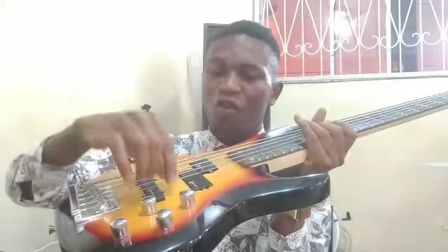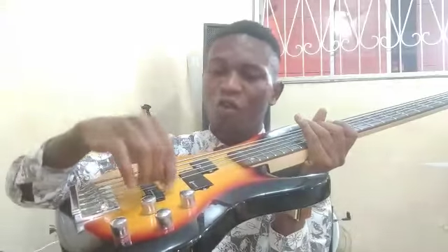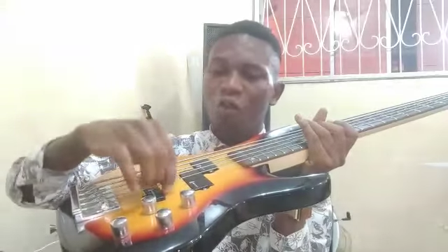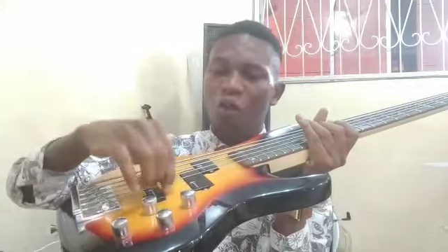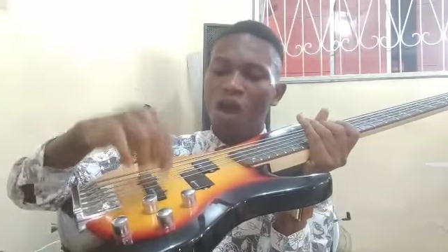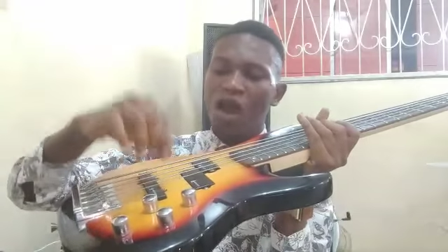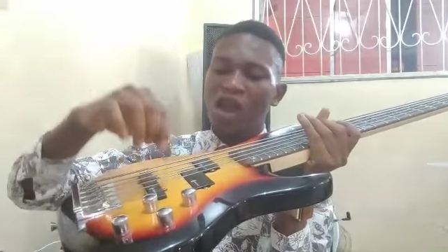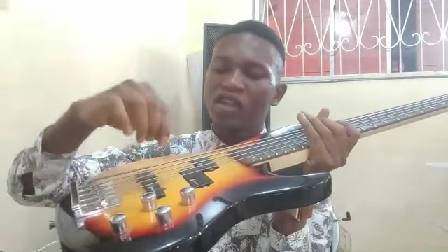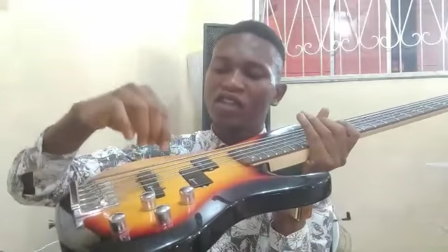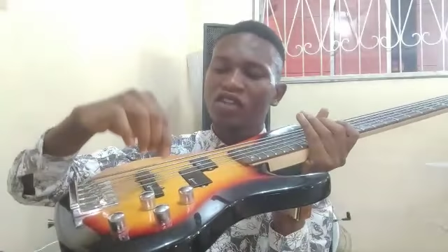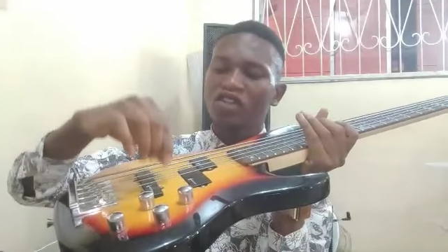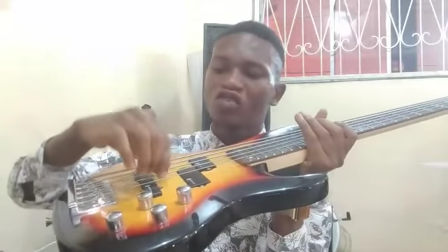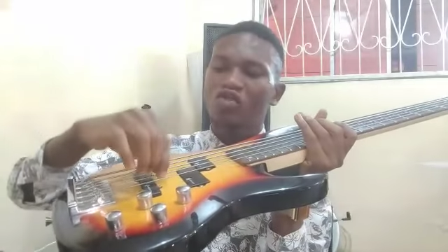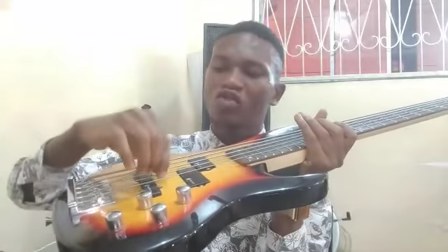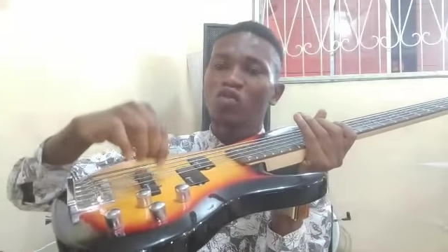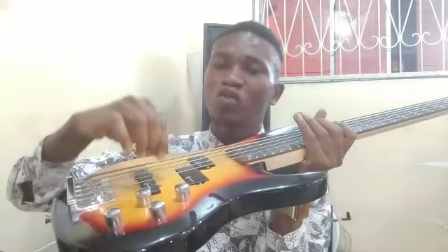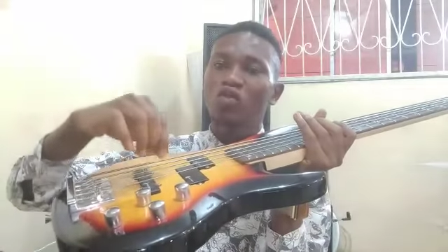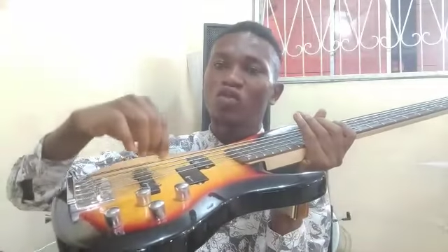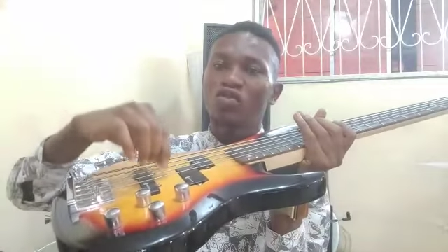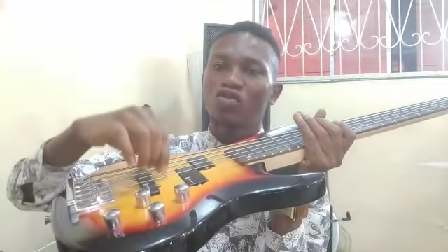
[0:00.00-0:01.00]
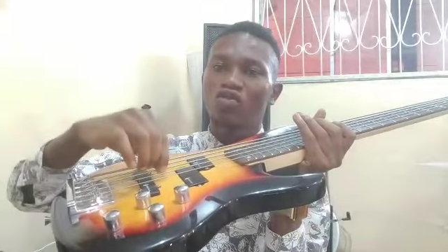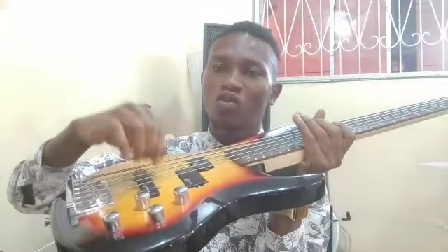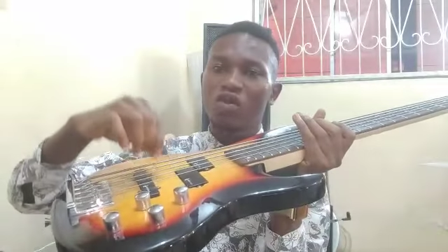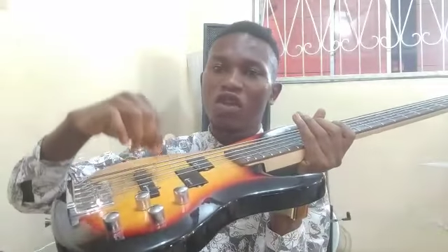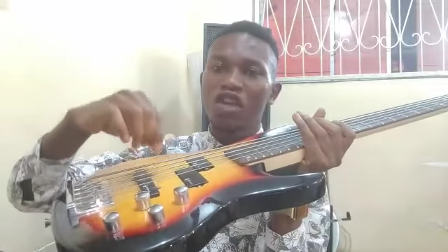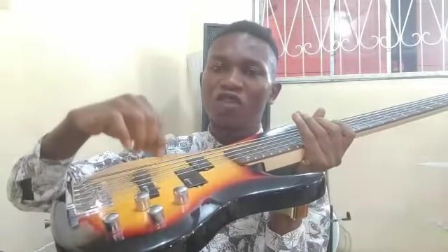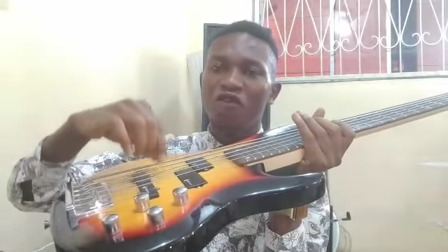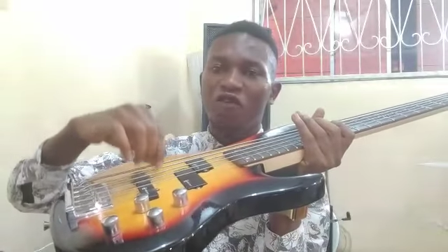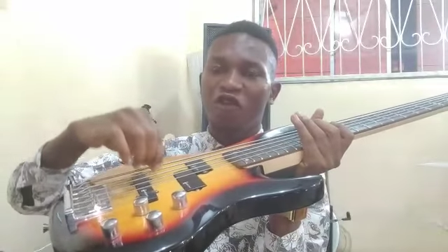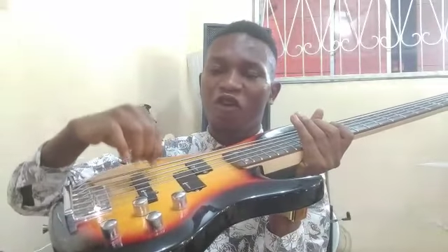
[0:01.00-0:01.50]
1, 2,
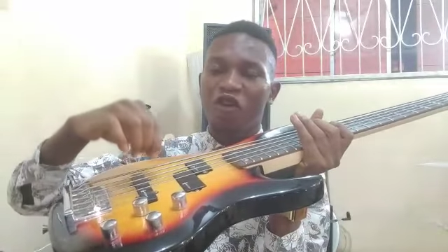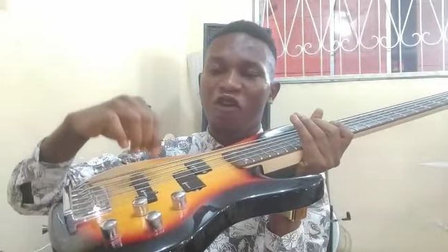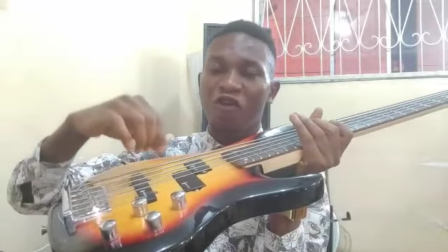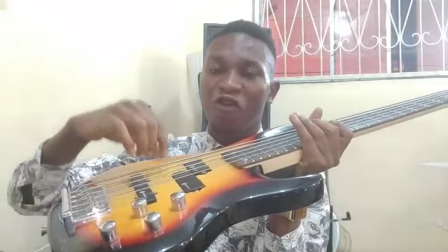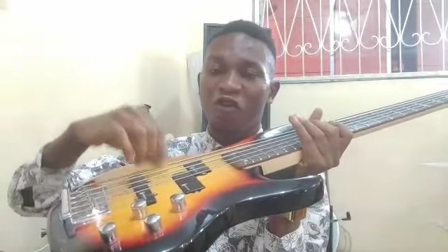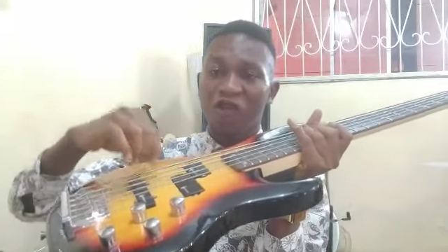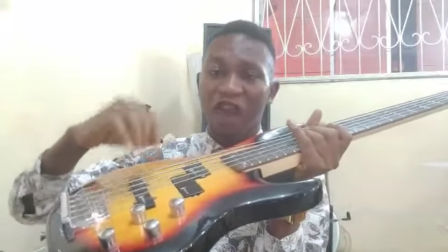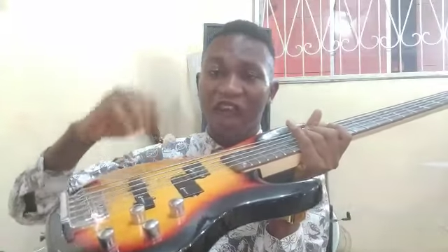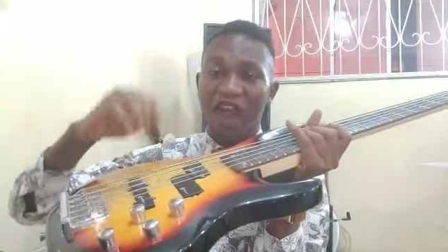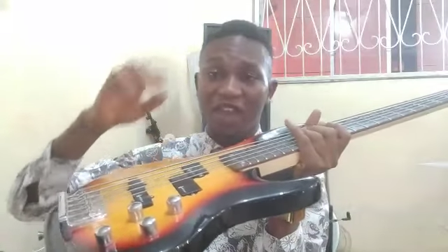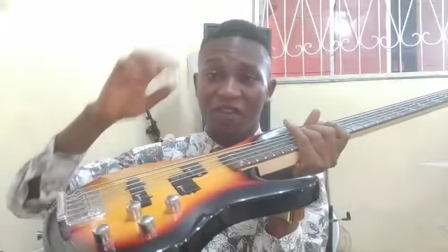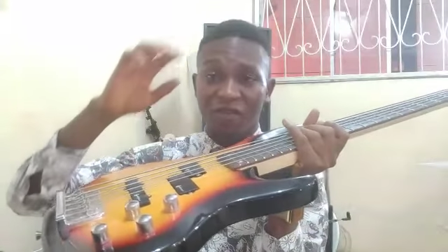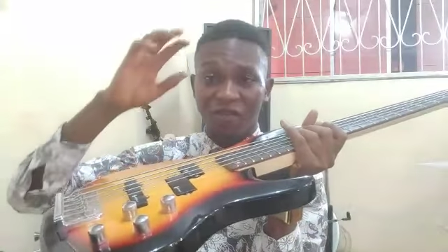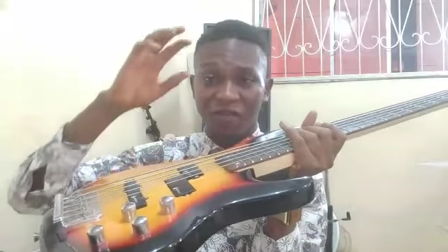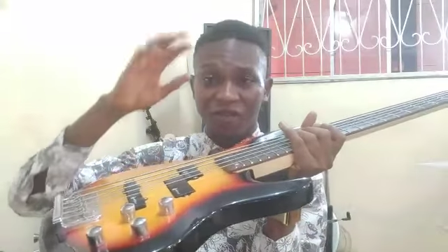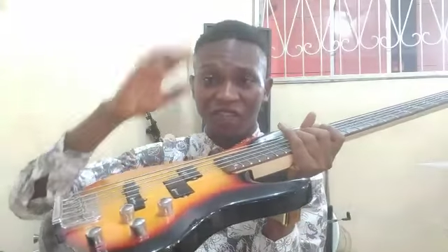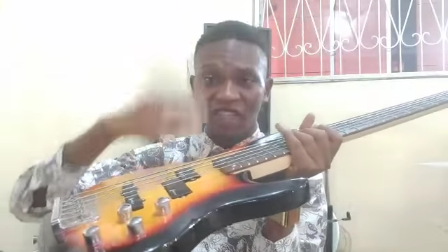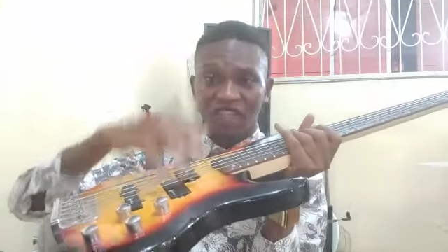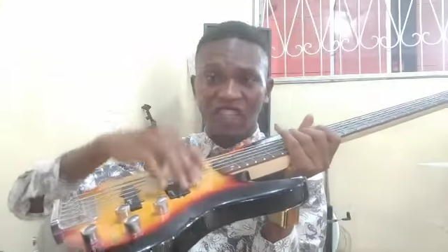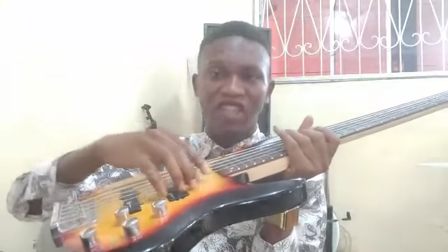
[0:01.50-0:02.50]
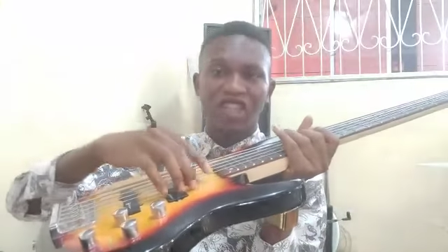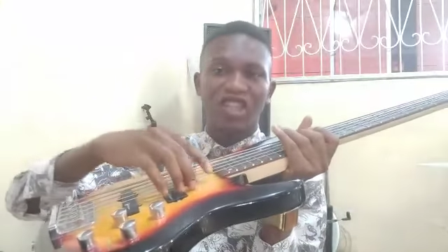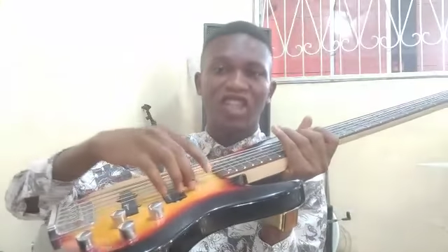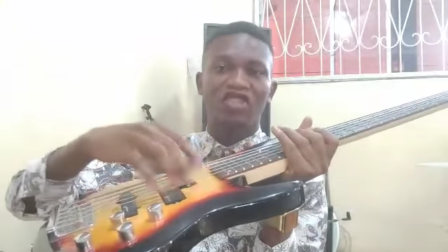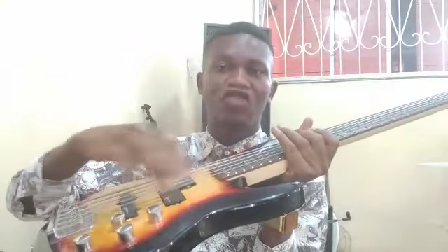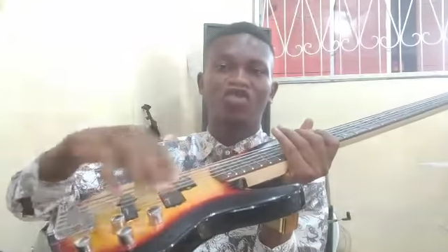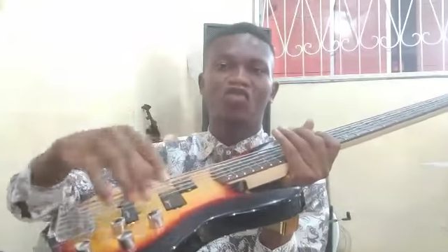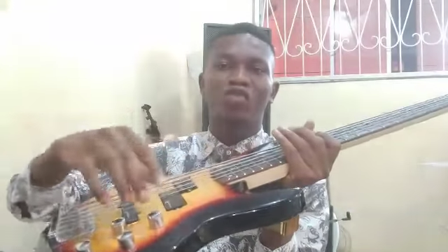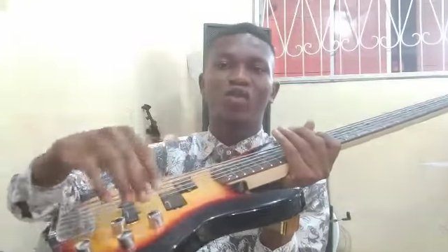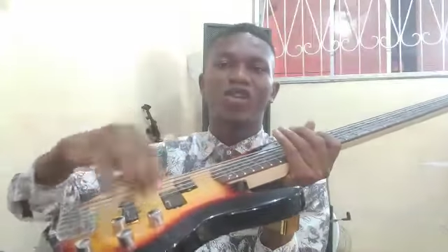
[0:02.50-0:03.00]
3, 4, 5. This is
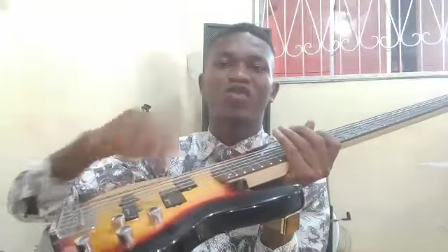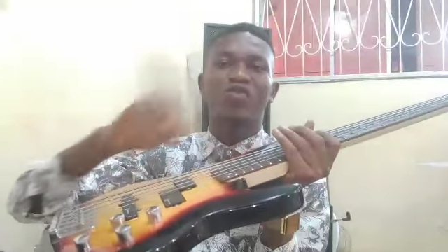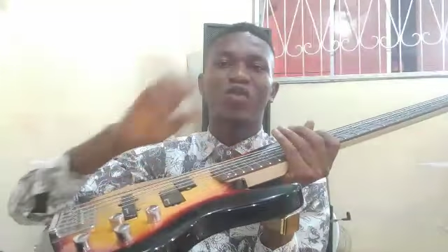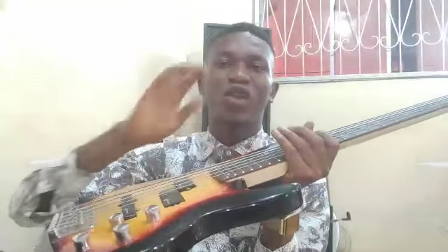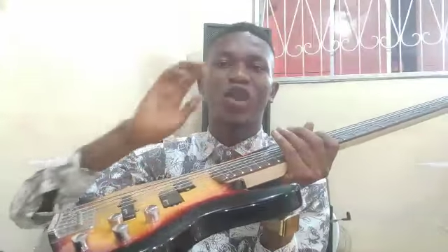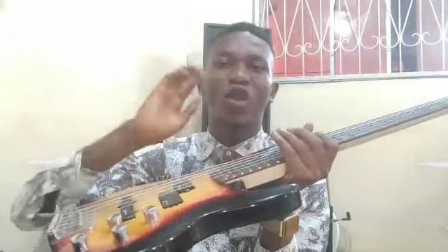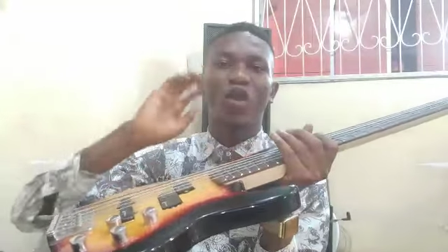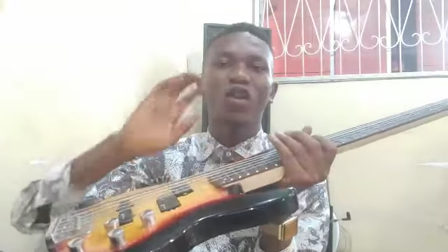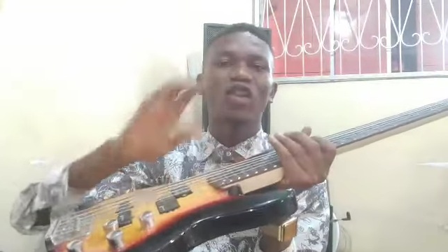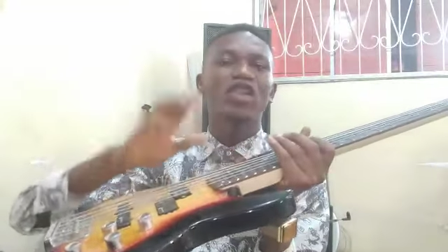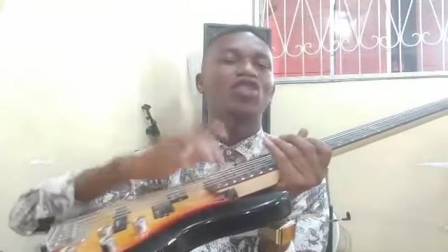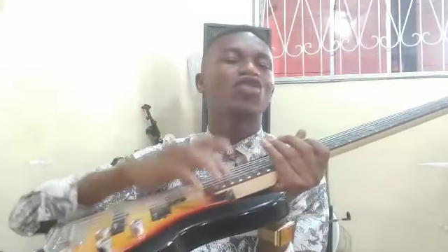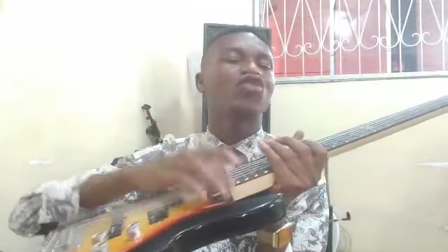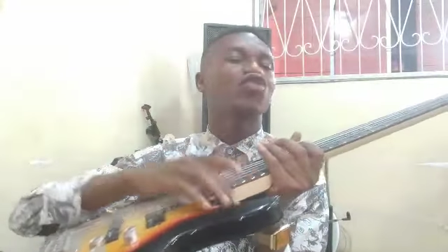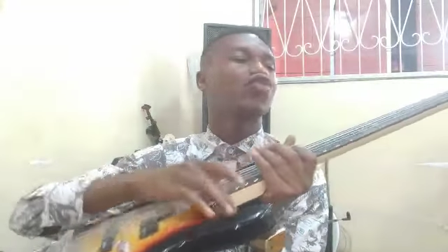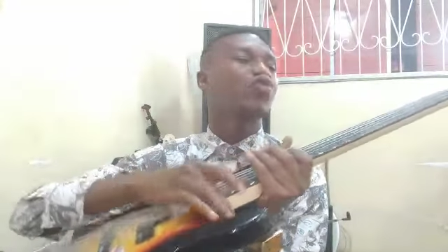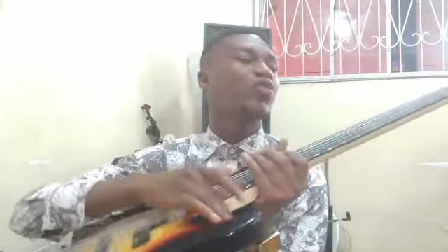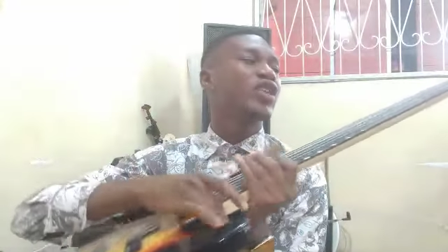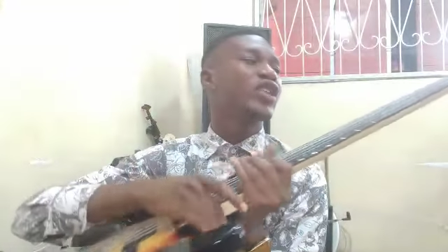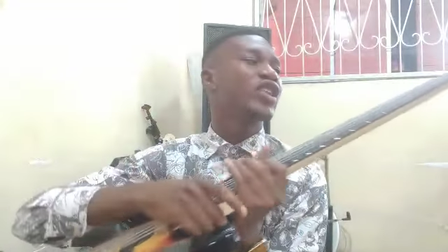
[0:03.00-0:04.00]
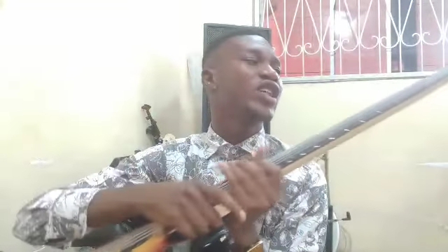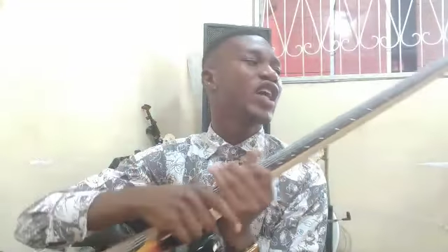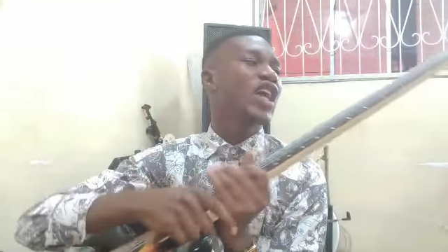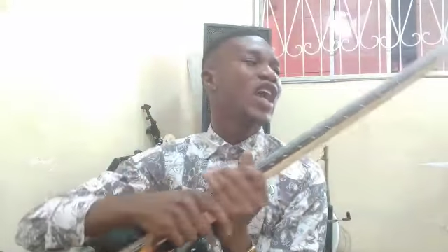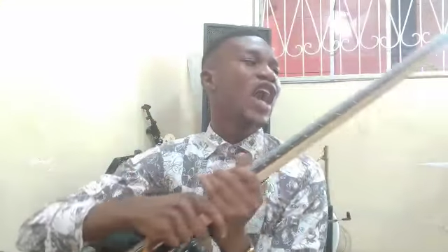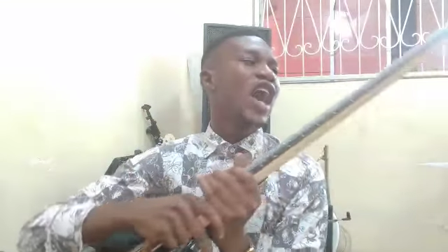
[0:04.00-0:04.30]
the string. We call it the string.